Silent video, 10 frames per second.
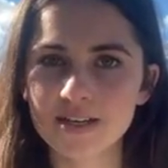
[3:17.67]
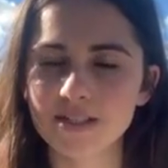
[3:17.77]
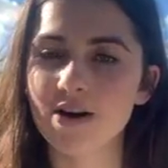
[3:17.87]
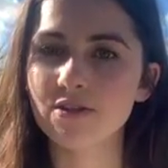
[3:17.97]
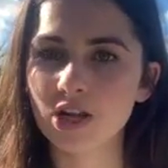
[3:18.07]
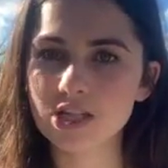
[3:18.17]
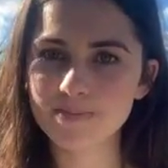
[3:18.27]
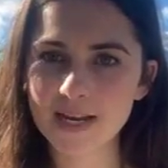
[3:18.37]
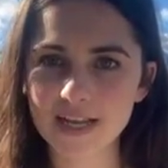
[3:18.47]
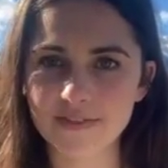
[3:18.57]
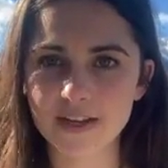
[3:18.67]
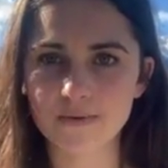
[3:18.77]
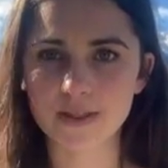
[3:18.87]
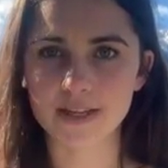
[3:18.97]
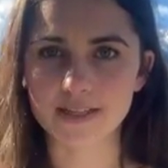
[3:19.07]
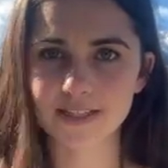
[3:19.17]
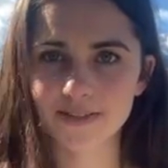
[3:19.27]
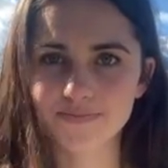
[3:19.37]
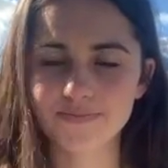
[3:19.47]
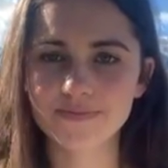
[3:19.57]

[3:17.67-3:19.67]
So I'll close by leaving you with this.